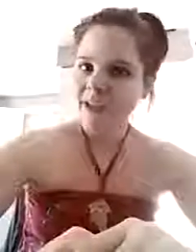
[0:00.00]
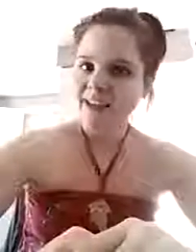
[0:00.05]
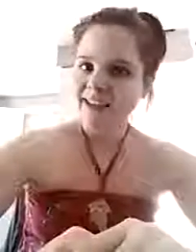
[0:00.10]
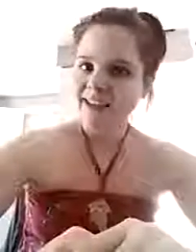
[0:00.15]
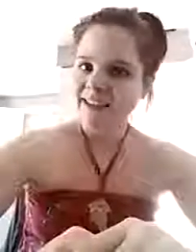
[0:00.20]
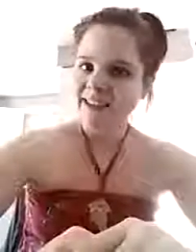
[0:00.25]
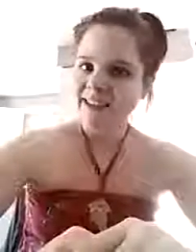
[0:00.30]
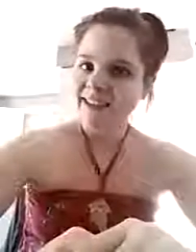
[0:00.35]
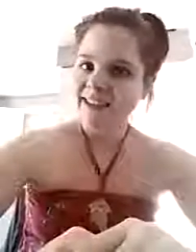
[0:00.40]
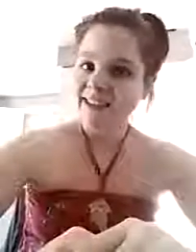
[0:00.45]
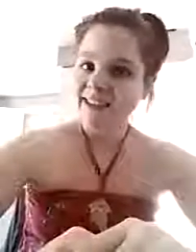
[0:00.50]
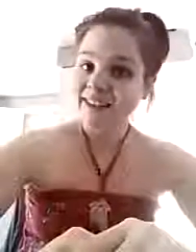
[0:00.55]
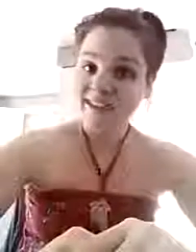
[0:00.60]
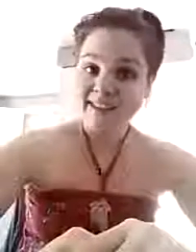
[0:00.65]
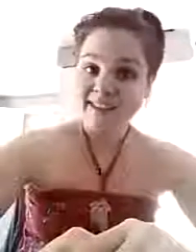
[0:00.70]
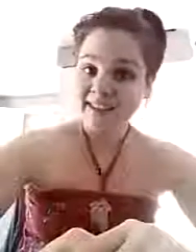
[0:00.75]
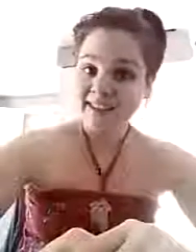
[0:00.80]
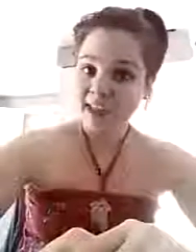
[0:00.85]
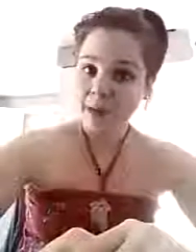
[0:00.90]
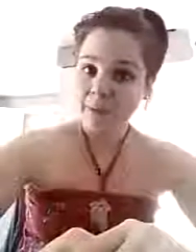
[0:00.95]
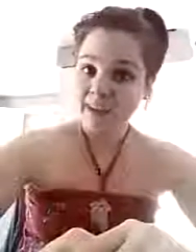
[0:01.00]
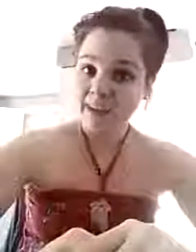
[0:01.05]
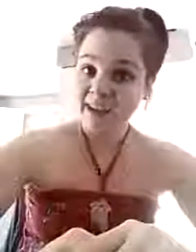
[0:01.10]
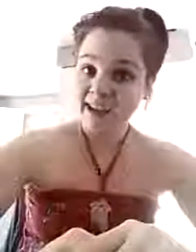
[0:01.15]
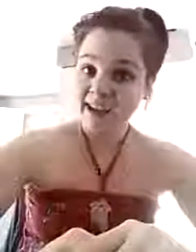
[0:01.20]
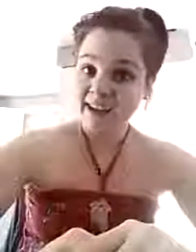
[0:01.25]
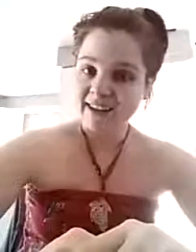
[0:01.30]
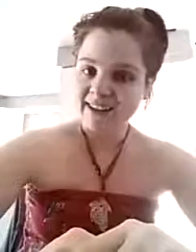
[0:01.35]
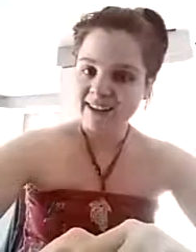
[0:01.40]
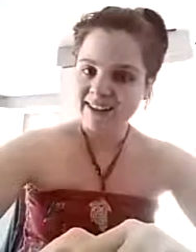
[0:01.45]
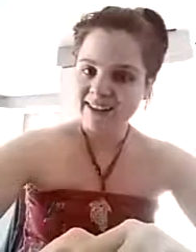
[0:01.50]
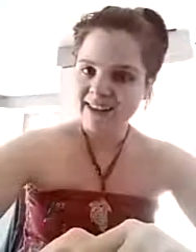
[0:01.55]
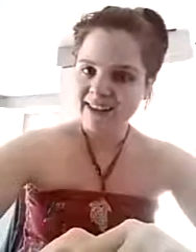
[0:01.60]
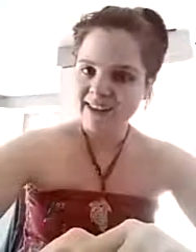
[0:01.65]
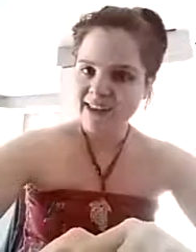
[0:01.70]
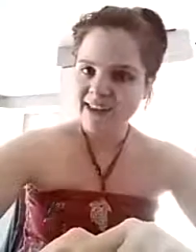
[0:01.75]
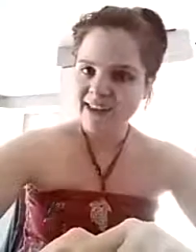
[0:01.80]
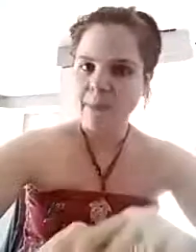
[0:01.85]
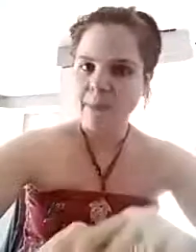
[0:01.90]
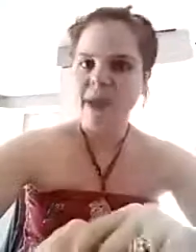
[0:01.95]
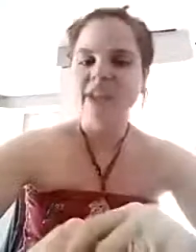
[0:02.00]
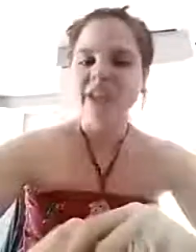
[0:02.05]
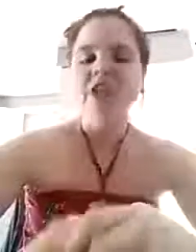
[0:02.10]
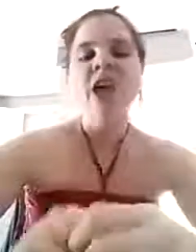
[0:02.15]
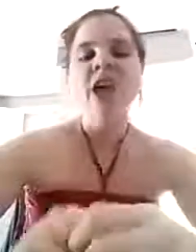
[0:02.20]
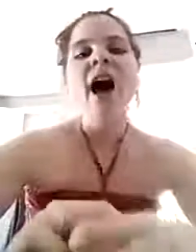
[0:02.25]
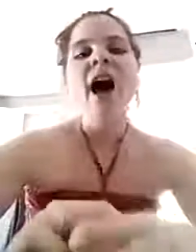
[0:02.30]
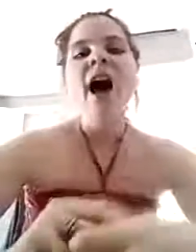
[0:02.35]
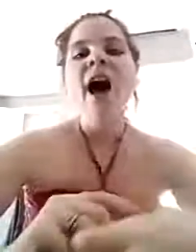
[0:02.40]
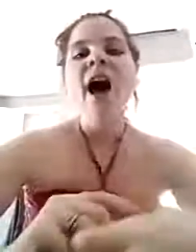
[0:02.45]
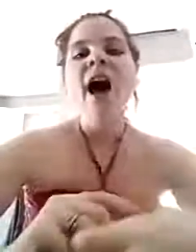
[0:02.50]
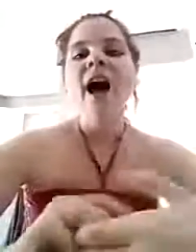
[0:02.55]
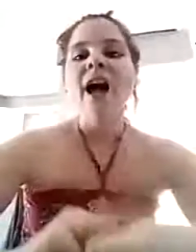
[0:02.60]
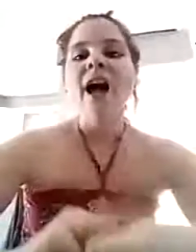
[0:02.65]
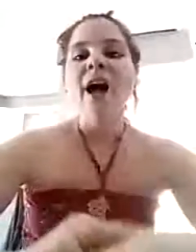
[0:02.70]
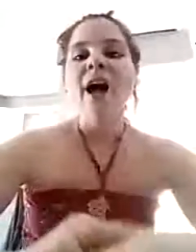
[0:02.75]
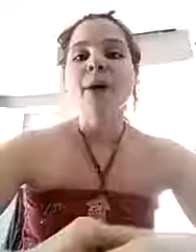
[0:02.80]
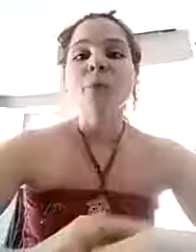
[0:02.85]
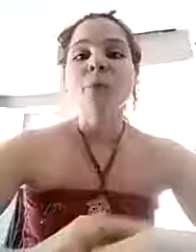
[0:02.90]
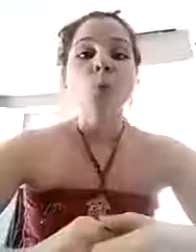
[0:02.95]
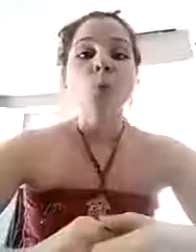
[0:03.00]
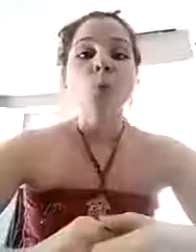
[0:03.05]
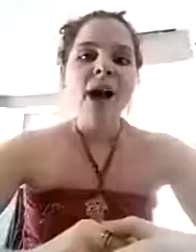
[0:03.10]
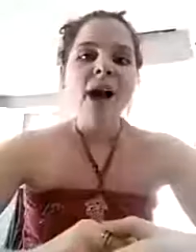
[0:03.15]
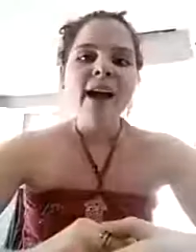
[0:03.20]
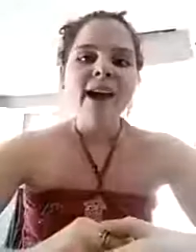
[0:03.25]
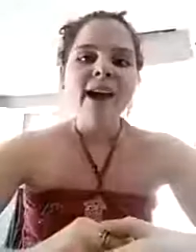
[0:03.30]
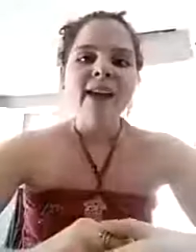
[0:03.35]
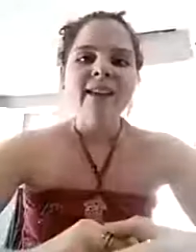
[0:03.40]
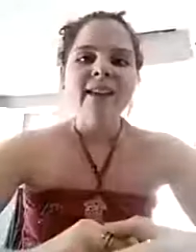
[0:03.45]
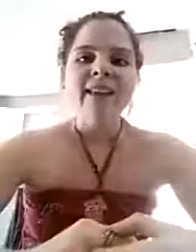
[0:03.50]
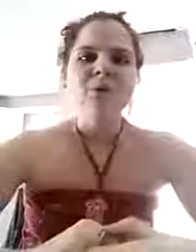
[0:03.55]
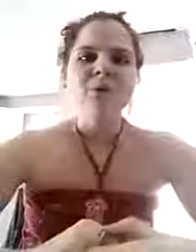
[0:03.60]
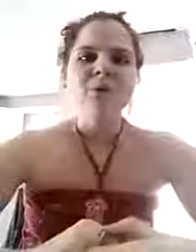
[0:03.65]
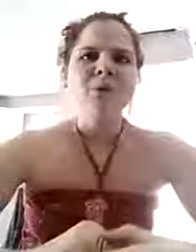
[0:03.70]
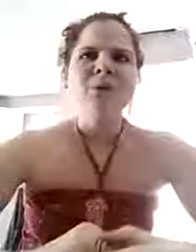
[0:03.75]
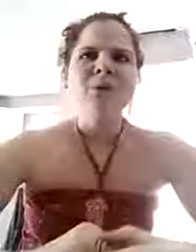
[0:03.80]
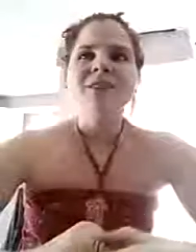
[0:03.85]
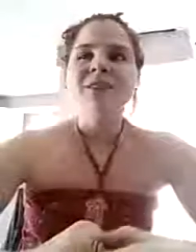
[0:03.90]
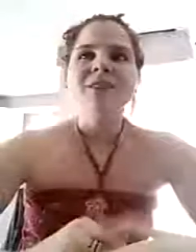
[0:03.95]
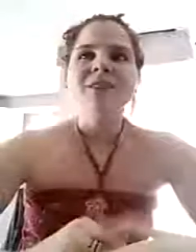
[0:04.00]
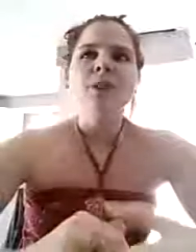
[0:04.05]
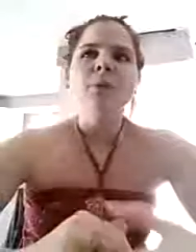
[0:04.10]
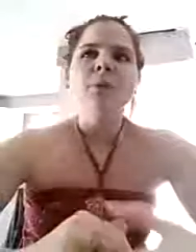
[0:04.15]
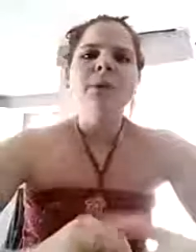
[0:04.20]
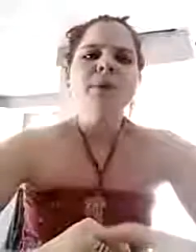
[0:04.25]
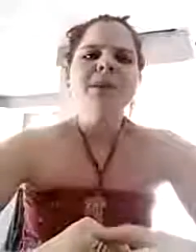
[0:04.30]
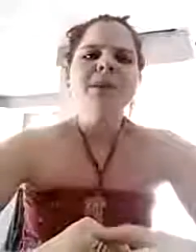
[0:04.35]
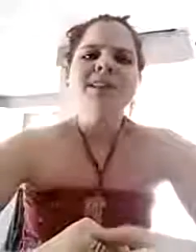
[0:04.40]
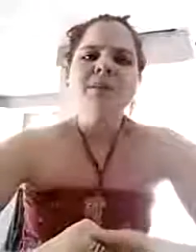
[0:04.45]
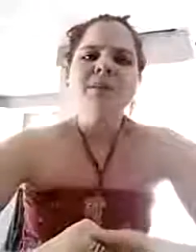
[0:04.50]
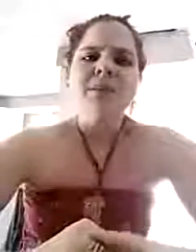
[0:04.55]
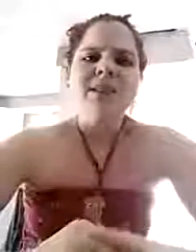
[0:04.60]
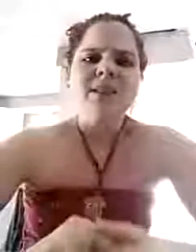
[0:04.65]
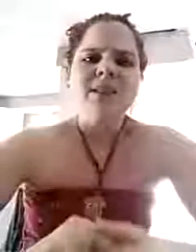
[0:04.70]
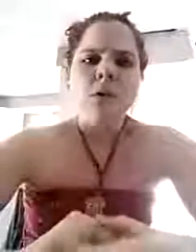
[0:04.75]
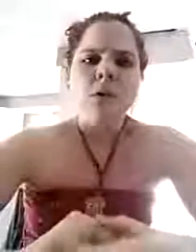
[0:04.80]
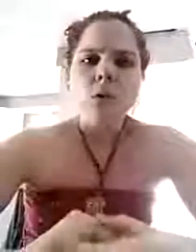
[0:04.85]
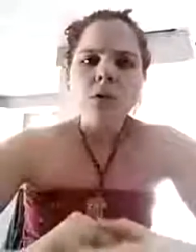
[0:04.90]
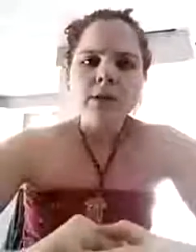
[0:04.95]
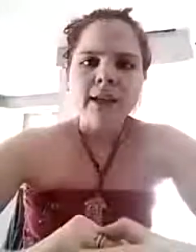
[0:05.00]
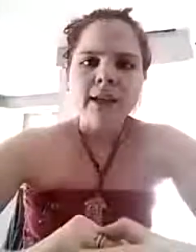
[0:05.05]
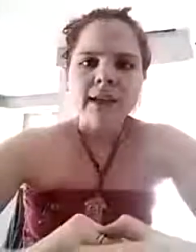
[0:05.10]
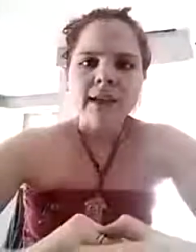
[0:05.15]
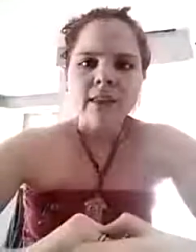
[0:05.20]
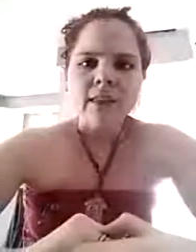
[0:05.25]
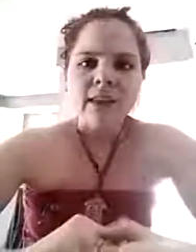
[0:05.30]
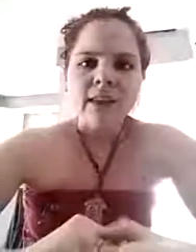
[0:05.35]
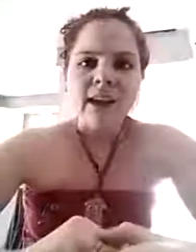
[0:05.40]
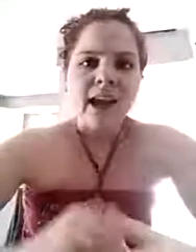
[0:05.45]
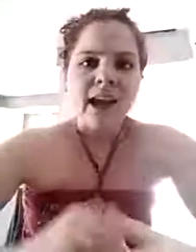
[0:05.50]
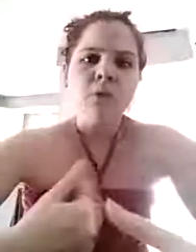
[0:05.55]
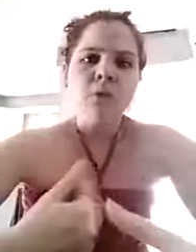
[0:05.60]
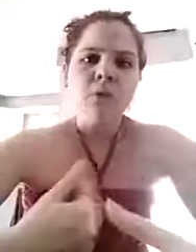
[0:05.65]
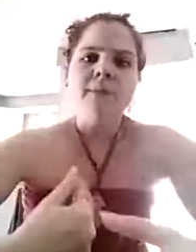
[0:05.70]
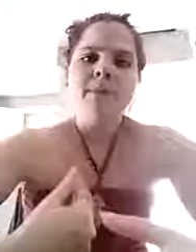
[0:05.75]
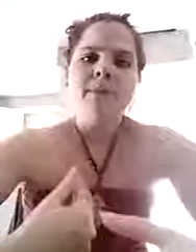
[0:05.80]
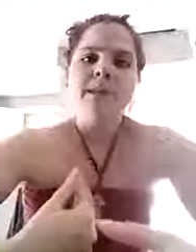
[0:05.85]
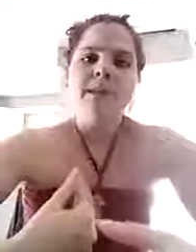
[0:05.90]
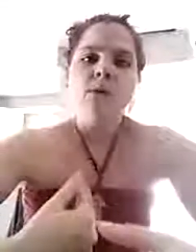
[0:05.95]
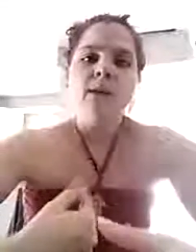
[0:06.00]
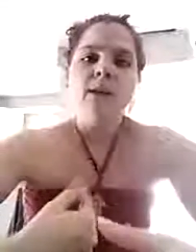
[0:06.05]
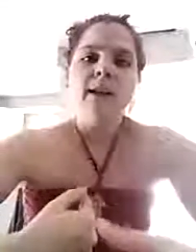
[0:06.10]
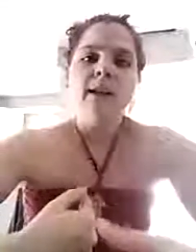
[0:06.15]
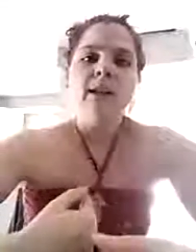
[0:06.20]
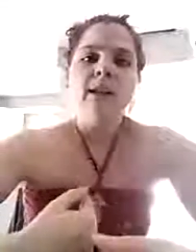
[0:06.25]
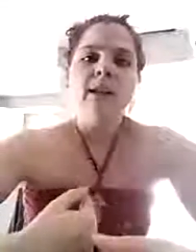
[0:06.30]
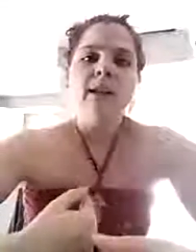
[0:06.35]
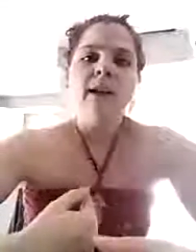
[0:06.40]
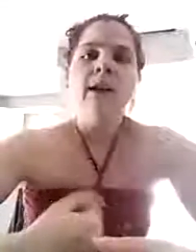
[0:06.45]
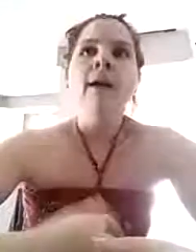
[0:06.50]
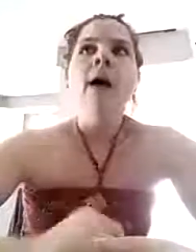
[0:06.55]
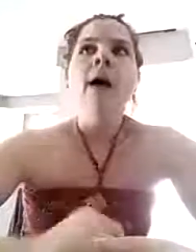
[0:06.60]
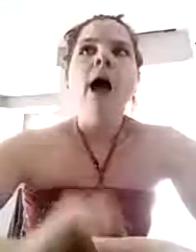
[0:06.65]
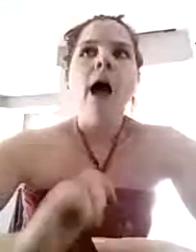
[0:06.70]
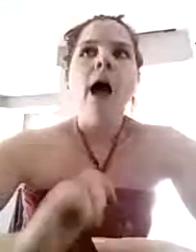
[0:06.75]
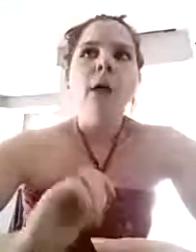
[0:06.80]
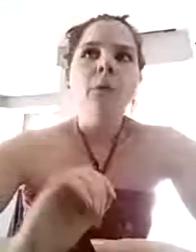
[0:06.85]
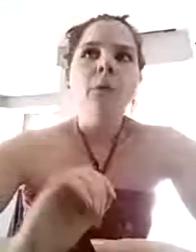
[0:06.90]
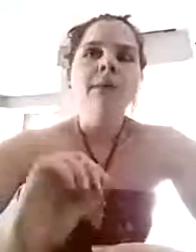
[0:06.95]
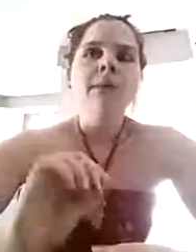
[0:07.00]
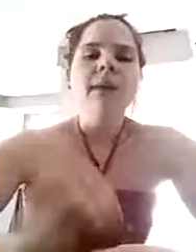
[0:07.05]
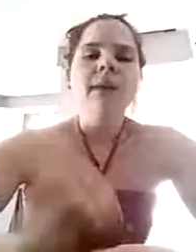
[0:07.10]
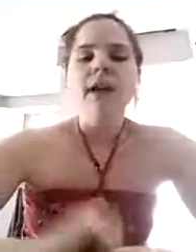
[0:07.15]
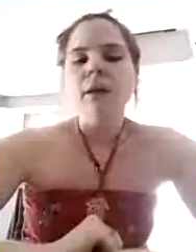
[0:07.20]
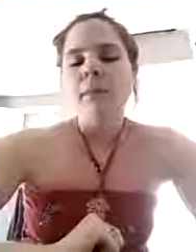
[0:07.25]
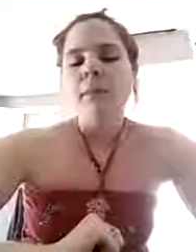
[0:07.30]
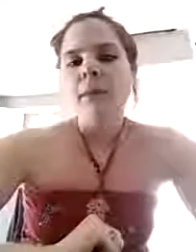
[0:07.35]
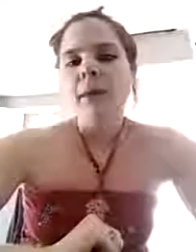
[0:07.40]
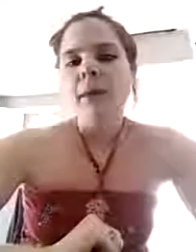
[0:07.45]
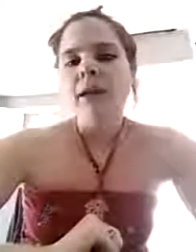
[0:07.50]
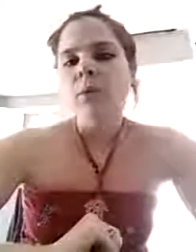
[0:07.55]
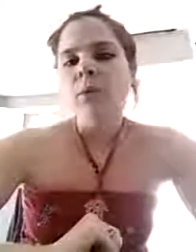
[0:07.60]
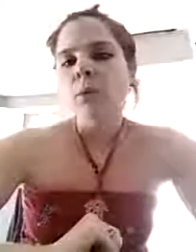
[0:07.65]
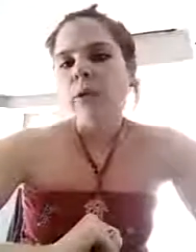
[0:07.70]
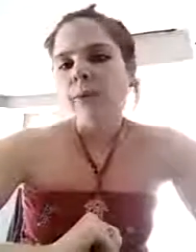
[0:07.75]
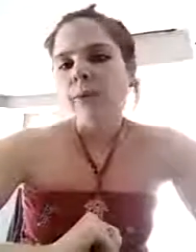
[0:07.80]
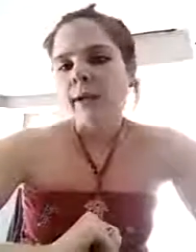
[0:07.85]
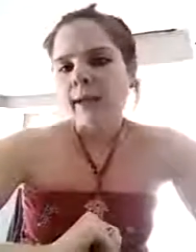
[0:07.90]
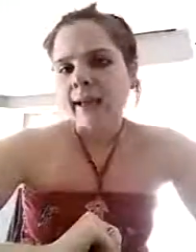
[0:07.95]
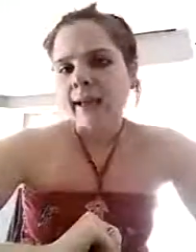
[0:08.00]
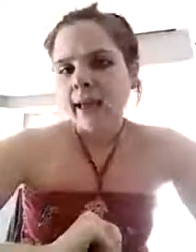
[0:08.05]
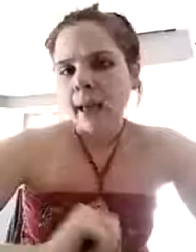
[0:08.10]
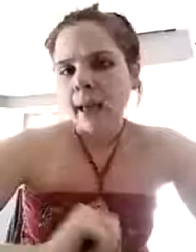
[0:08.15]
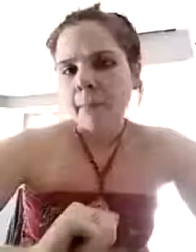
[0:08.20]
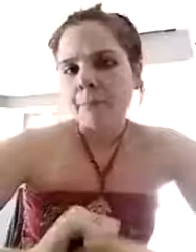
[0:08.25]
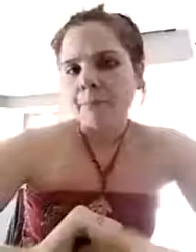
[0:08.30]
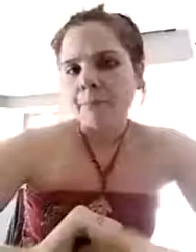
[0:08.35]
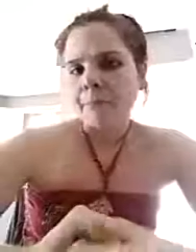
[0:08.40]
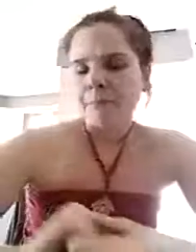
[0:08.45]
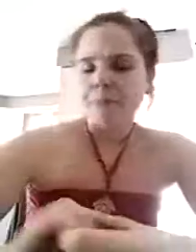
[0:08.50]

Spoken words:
it doesn't happen again. I can tell you that much. Why? Nobody wants to be sold anything. I don't want to be sold anything. I want to make up my mind on what I want to get.